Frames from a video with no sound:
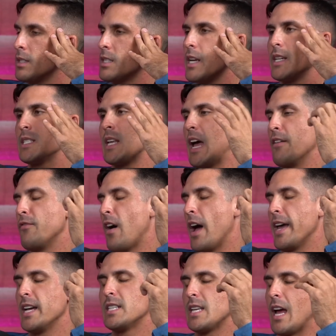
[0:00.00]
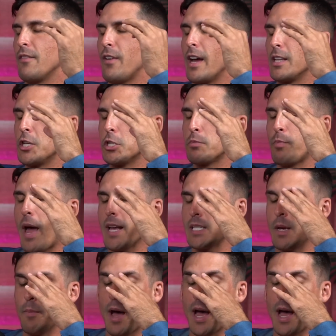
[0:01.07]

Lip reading: It's like sci-fi. It's sci-fi. Just pass it by.